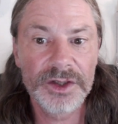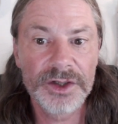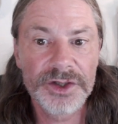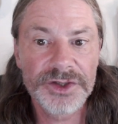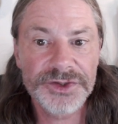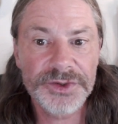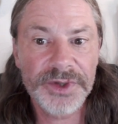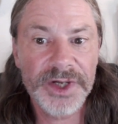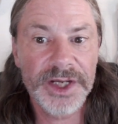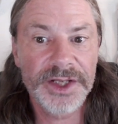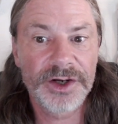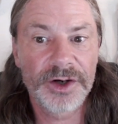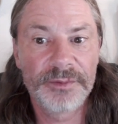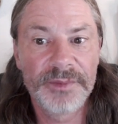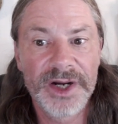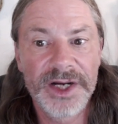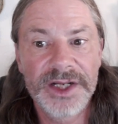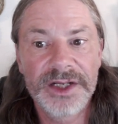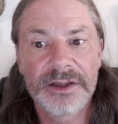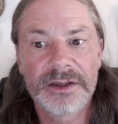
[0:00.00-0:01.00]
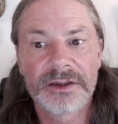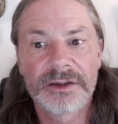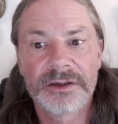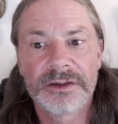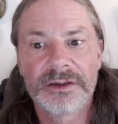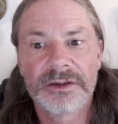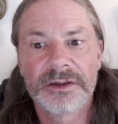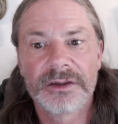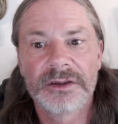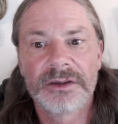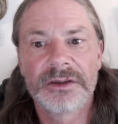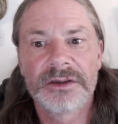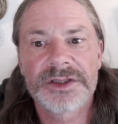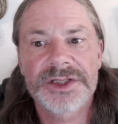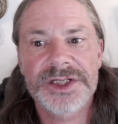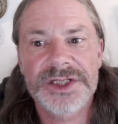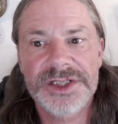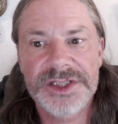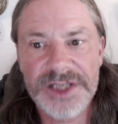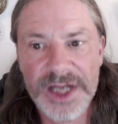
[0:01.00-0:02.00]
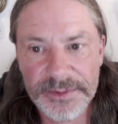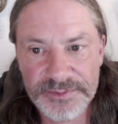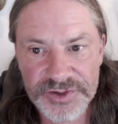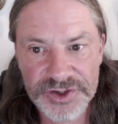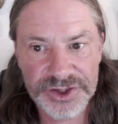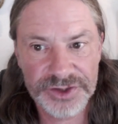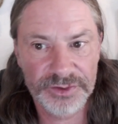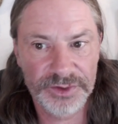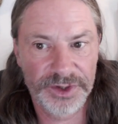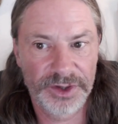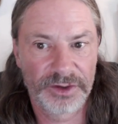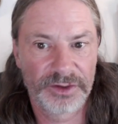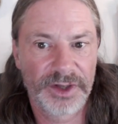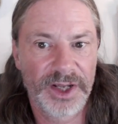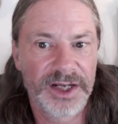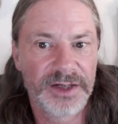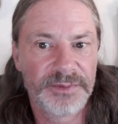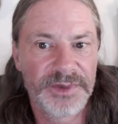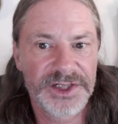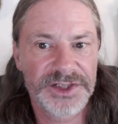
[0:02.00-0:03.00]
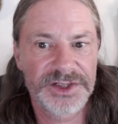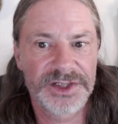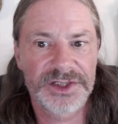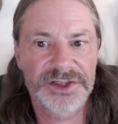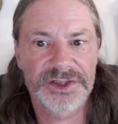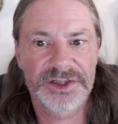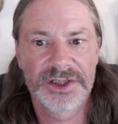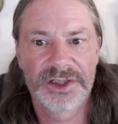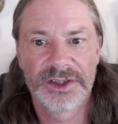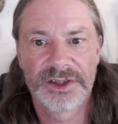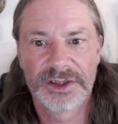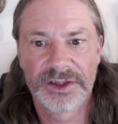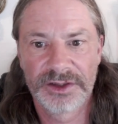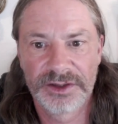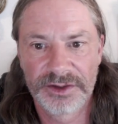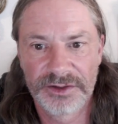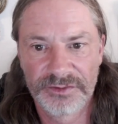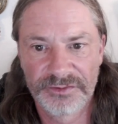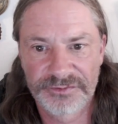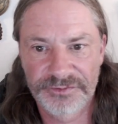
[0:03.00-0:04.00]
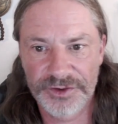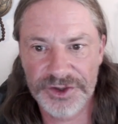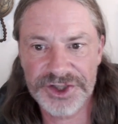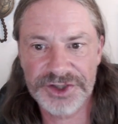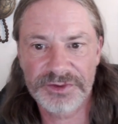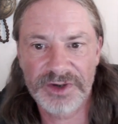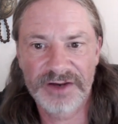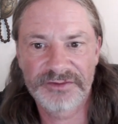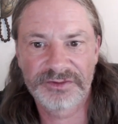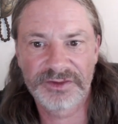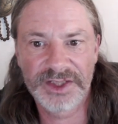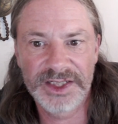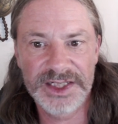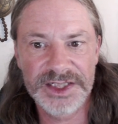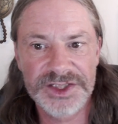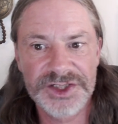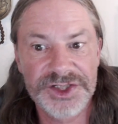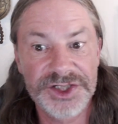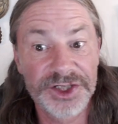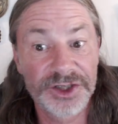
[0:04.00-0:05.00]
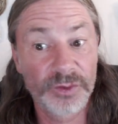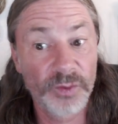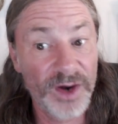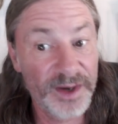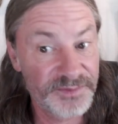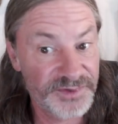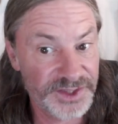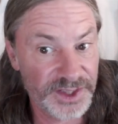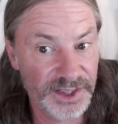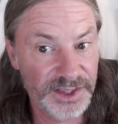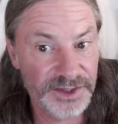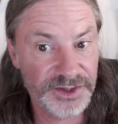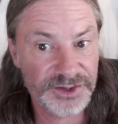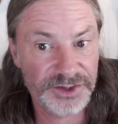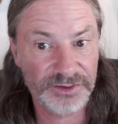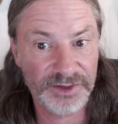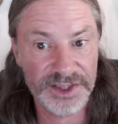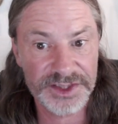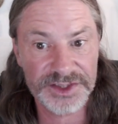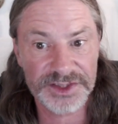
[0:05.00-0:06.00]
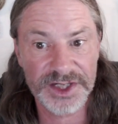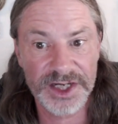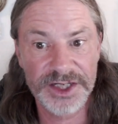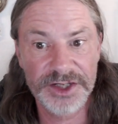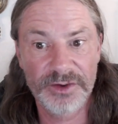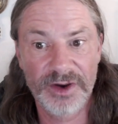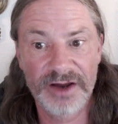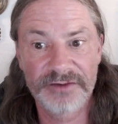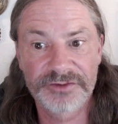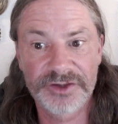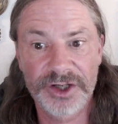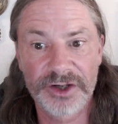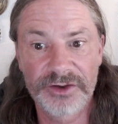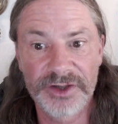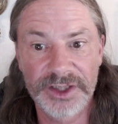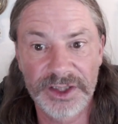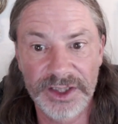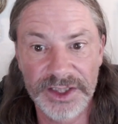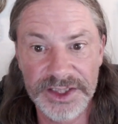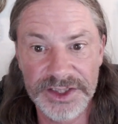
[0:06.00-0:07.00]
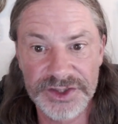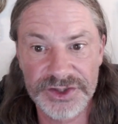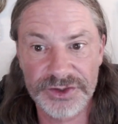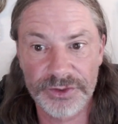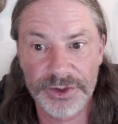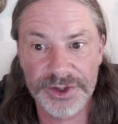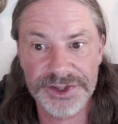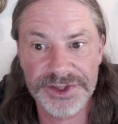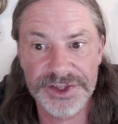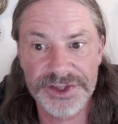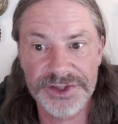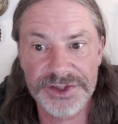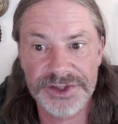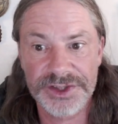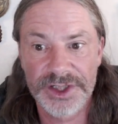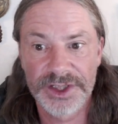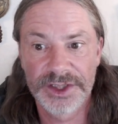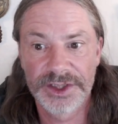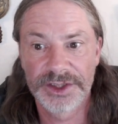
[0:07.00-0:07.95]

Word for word: So again, there are many steps to an online business. First, you have leads to your website. So let's say you have current lead sources.